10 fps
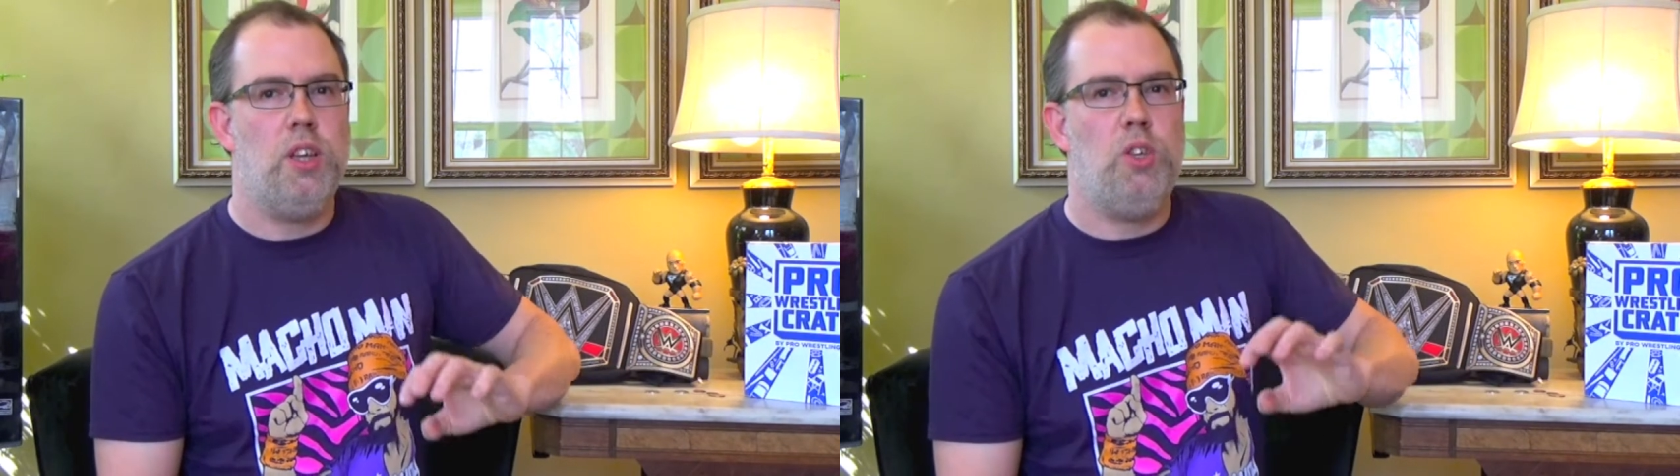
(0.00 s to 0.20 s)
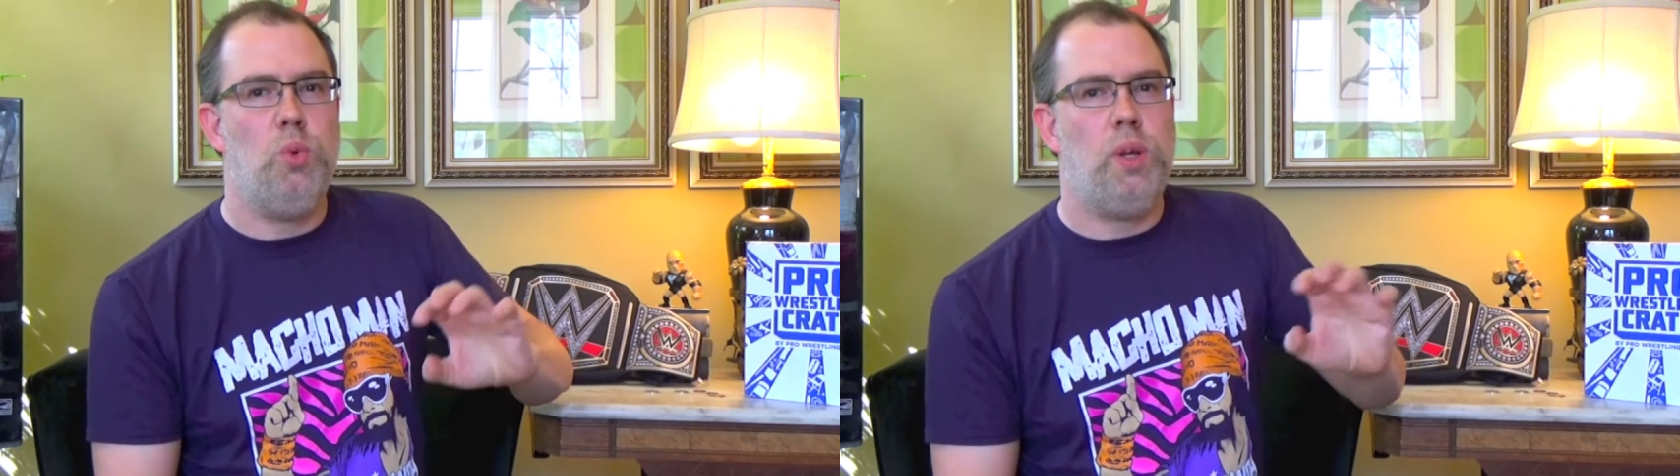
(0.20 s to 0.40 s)

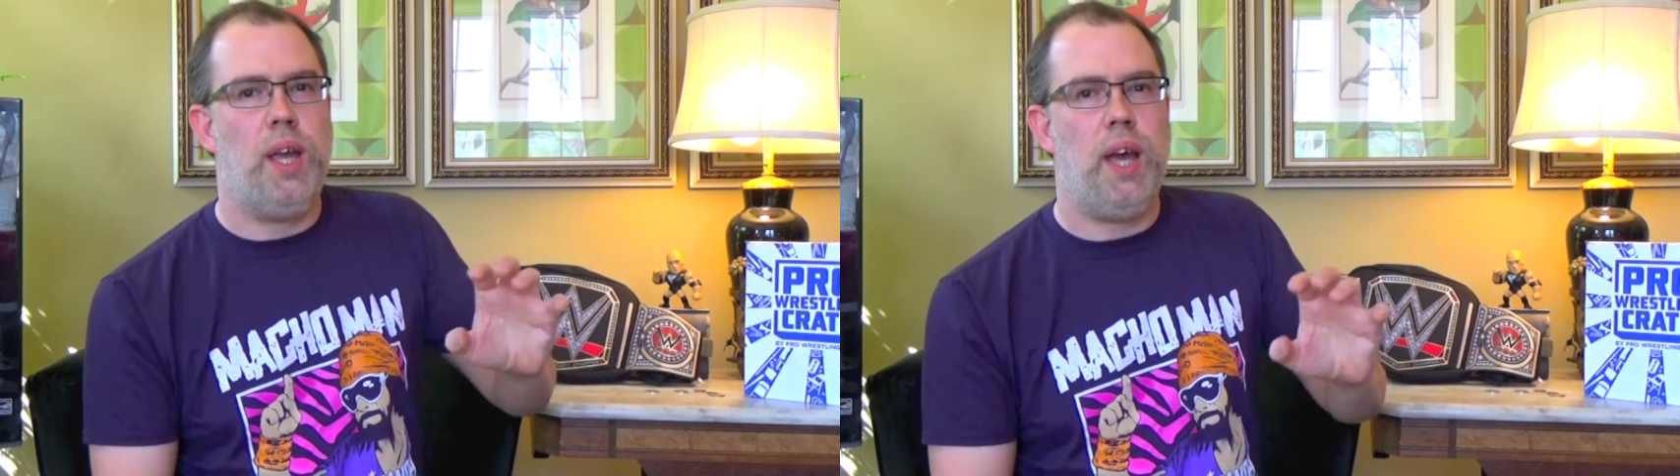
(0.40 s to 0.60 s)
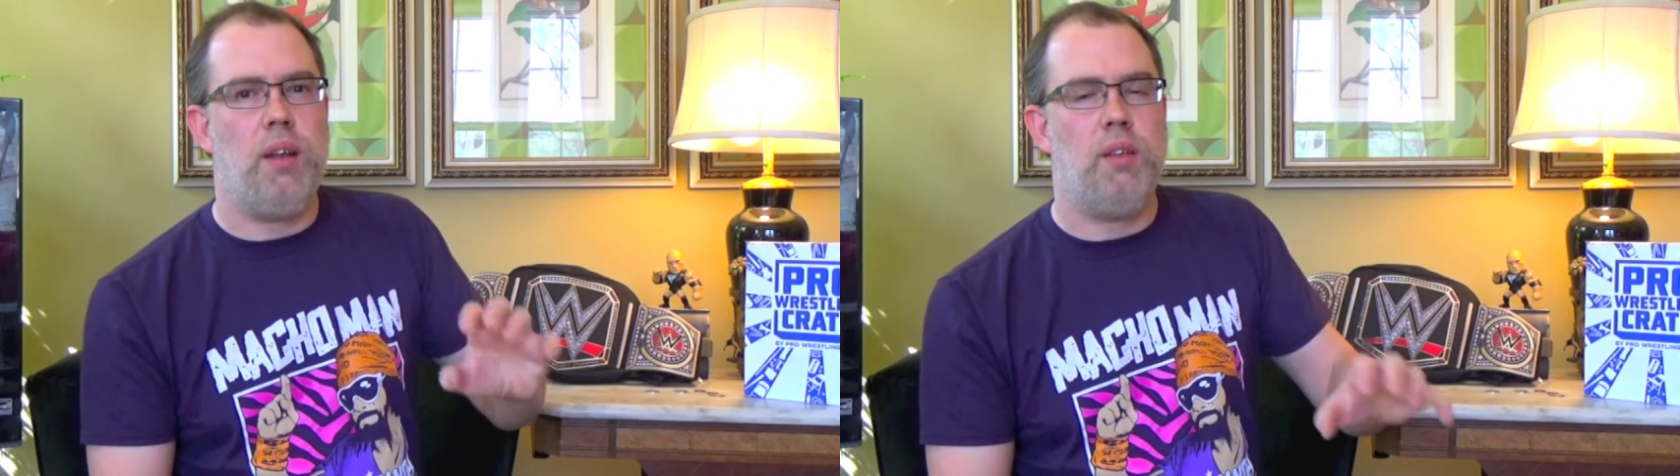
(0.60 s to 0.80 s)
you
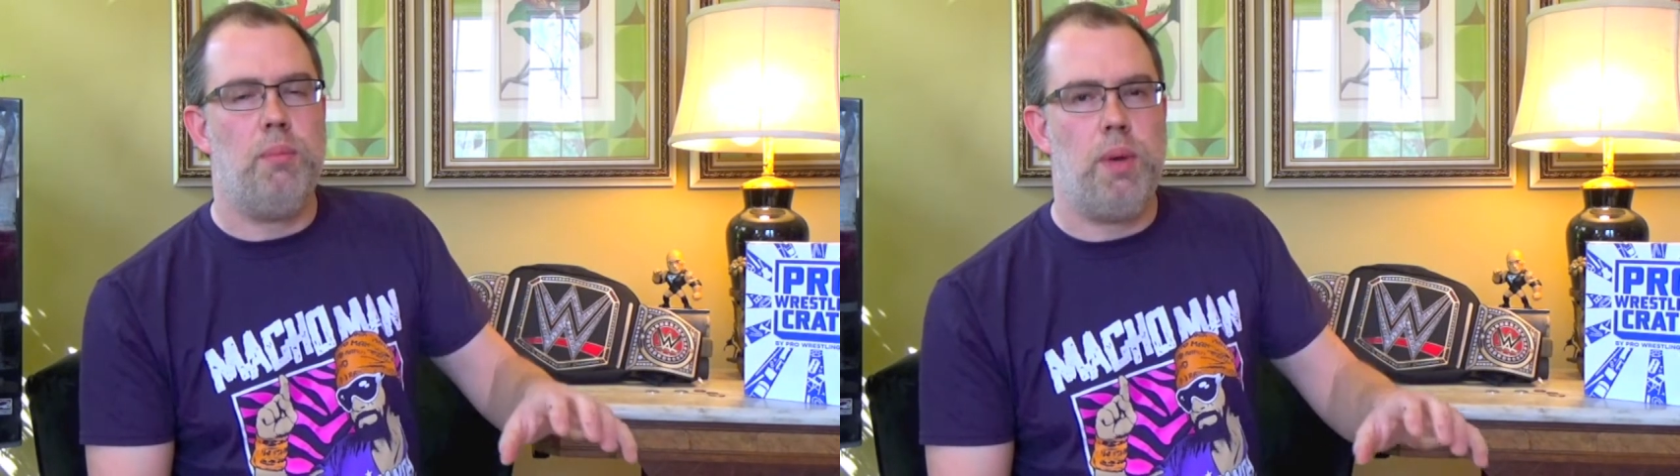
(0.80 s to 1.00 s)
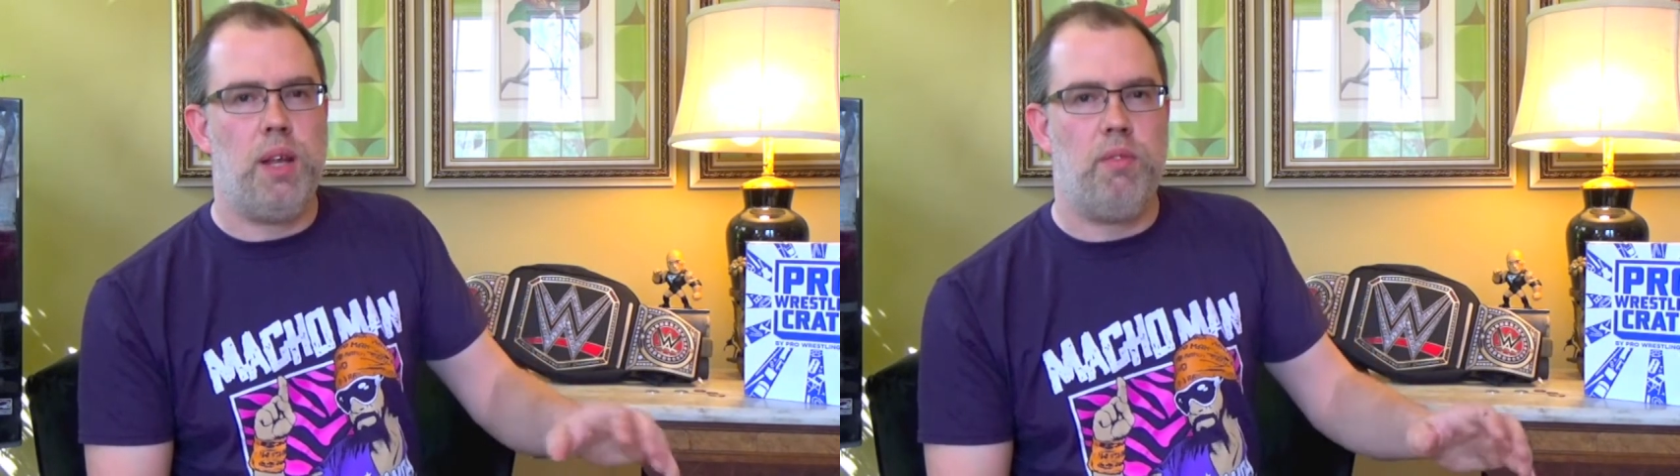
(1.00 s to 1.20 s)
get the main